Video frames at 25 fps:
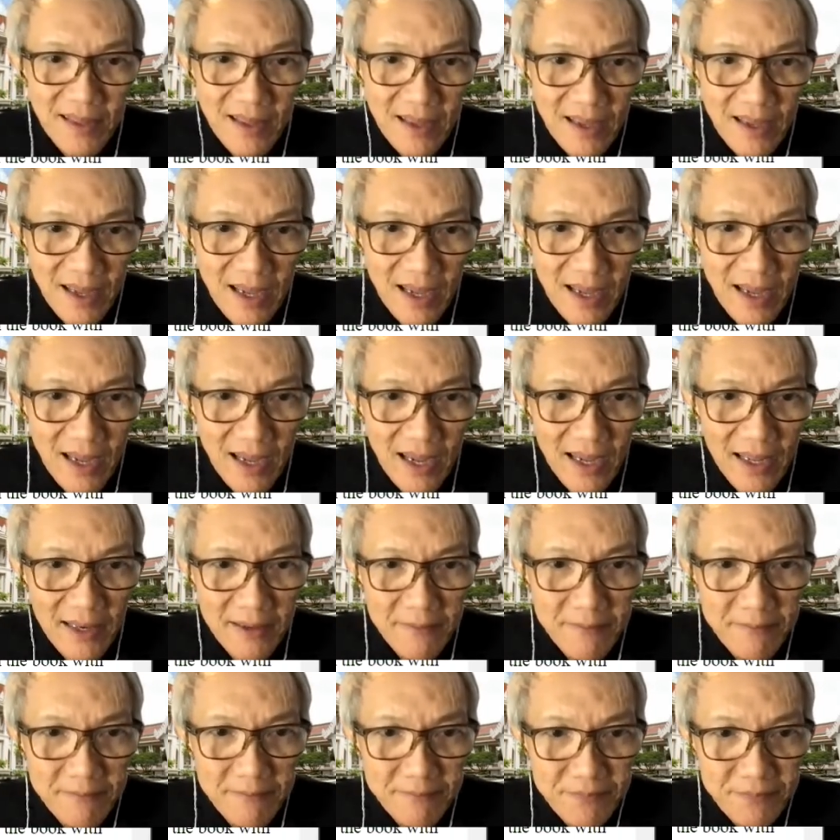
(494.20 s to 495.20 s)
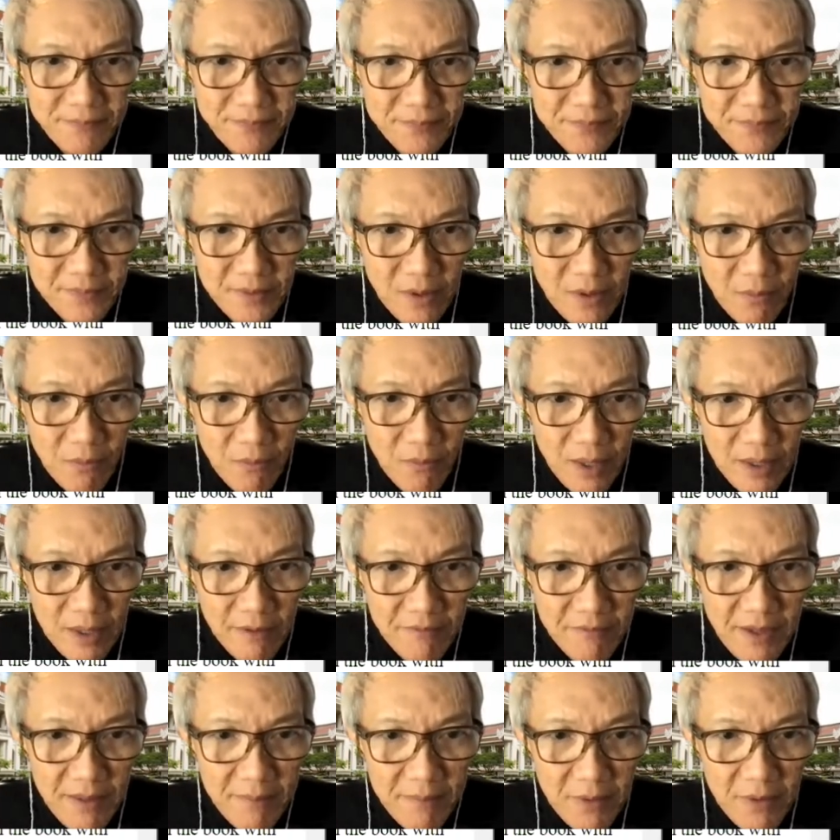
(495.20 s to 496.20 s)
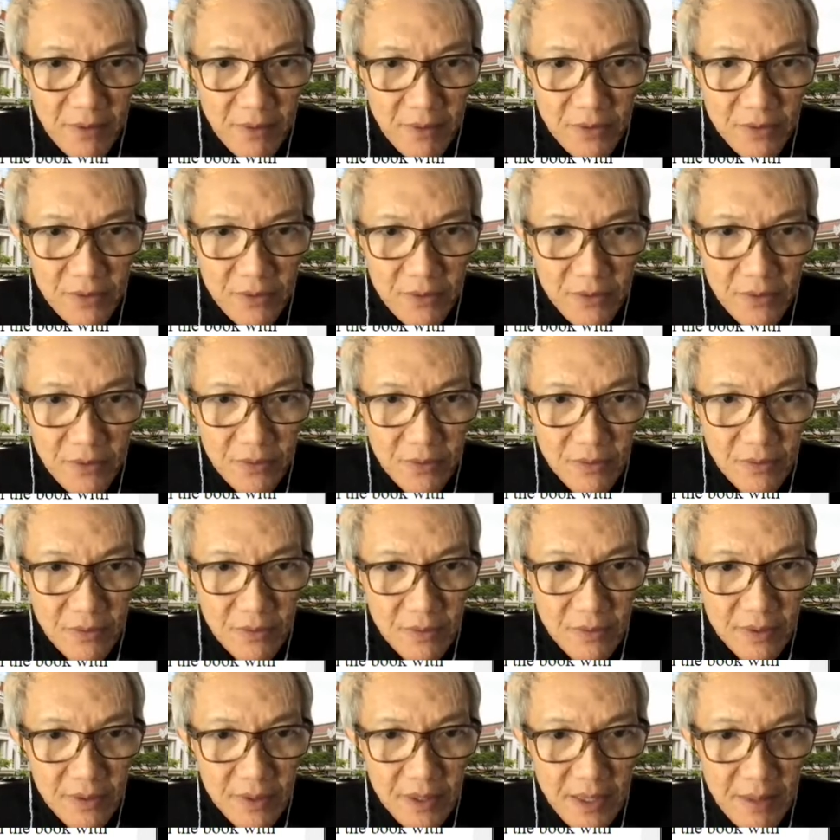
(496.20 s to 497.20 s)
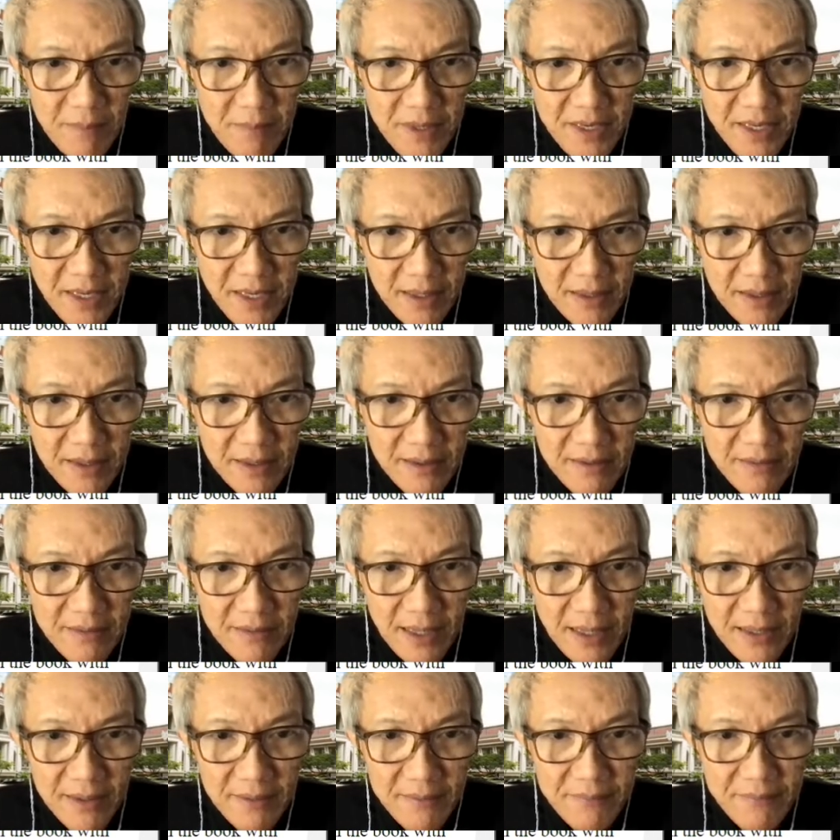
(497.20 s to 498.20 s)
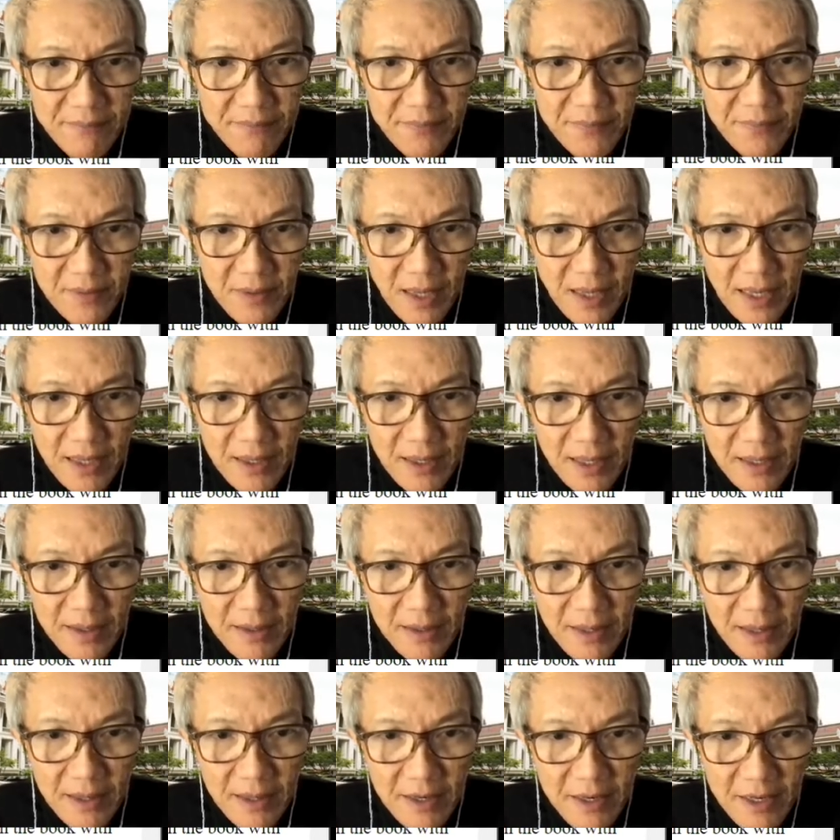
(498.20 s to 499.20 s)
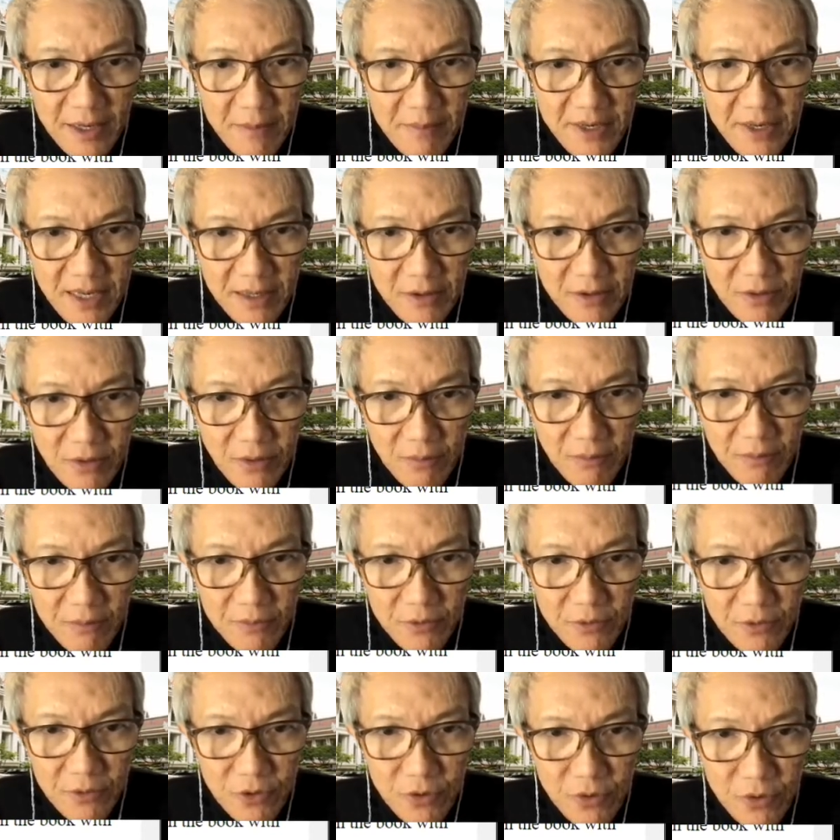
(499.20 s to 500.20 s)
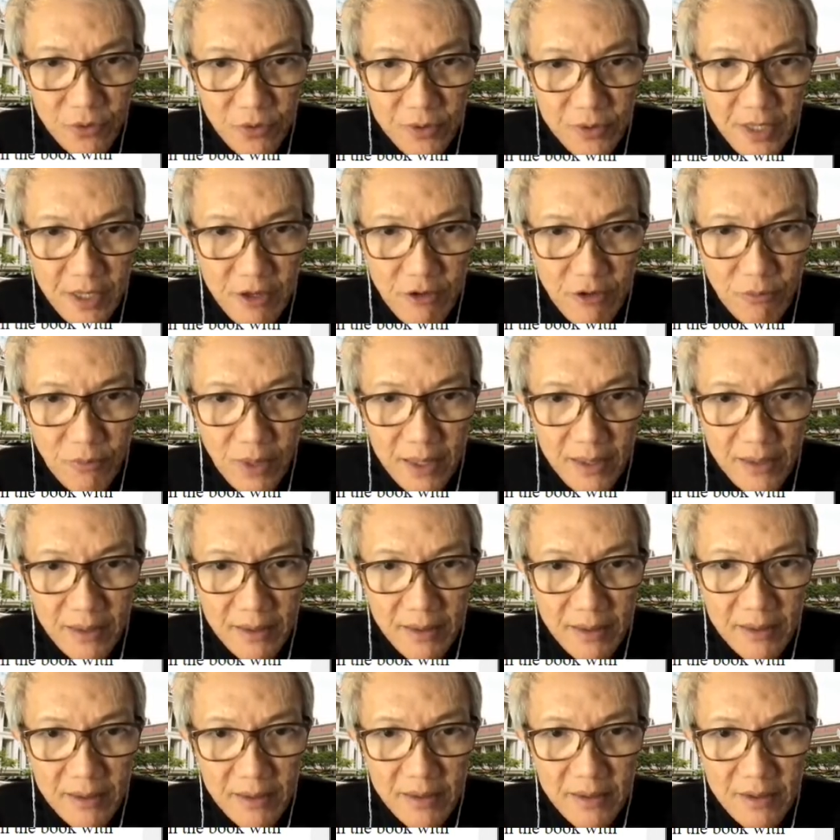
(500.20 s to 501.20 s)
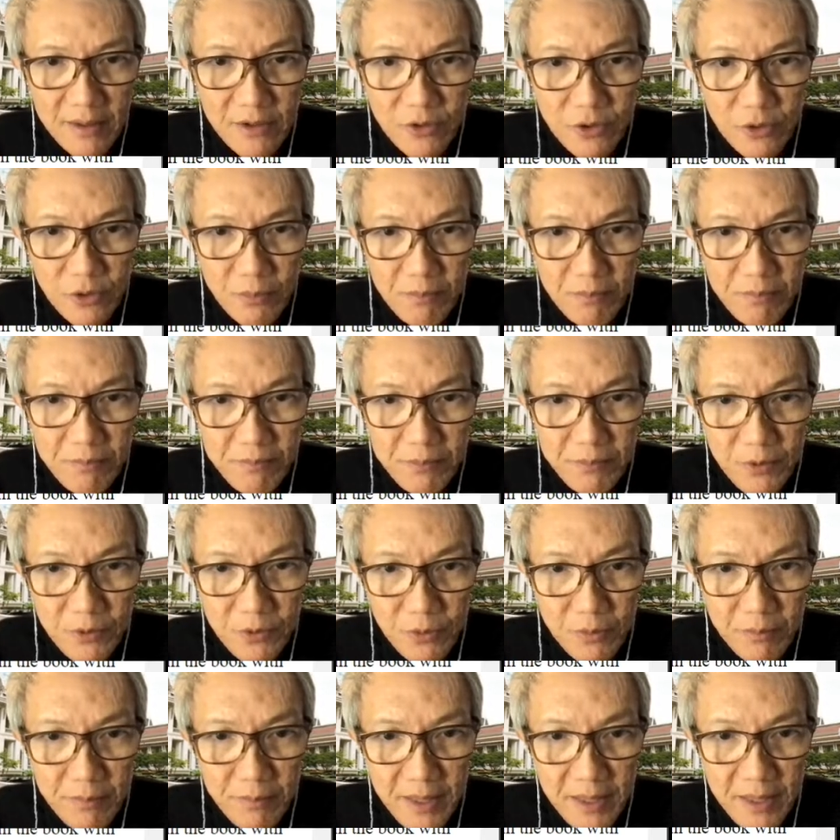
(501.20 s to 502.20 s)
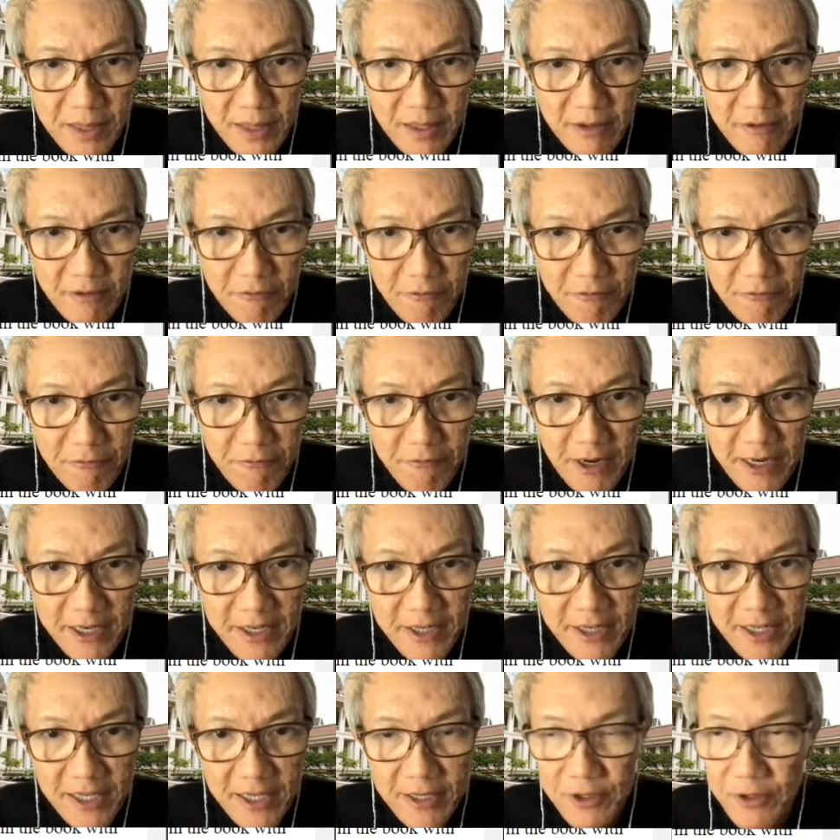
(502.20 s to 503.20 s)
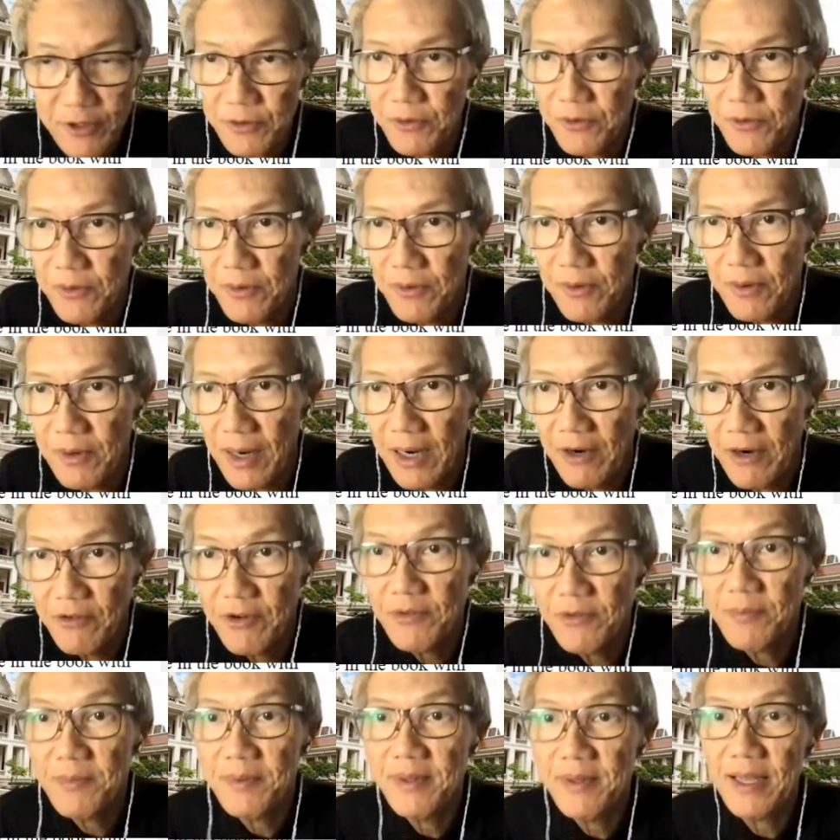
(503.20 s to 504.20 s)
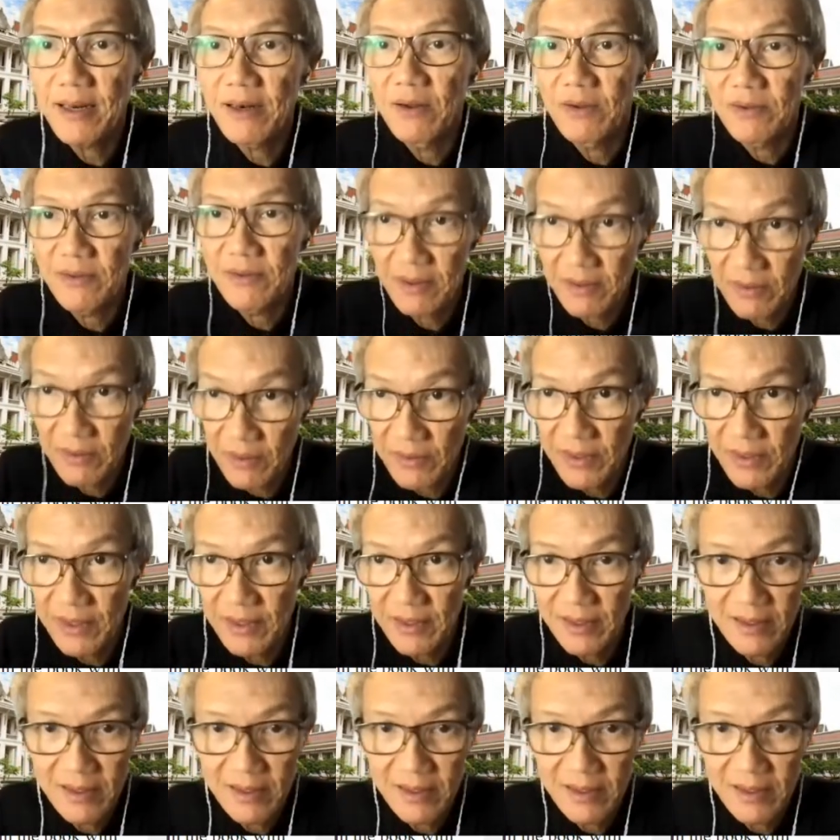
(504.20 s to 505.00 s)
And 1 of them go to immediate, right? And then the immediate go to this one to be fed into arithmetic logic unit.